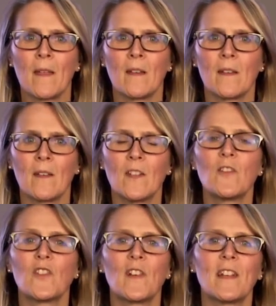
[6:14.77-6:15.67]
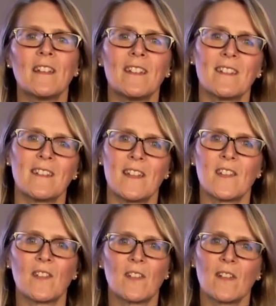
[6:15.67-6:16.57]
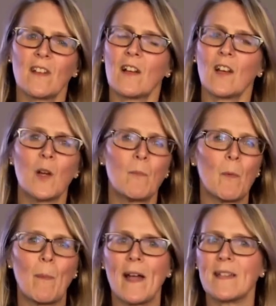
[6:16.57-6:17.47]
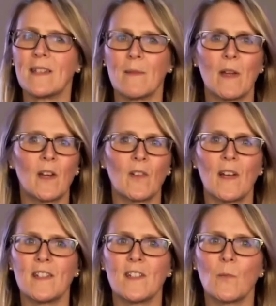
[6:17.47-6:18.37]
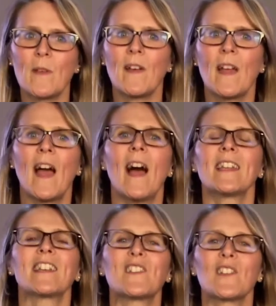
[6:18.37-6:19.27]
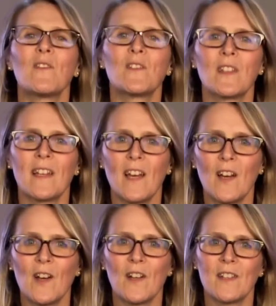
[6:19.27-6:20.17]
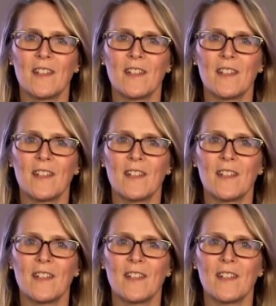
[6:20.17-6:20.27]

You know, during this global pandemic crisis, we've anecdotally heard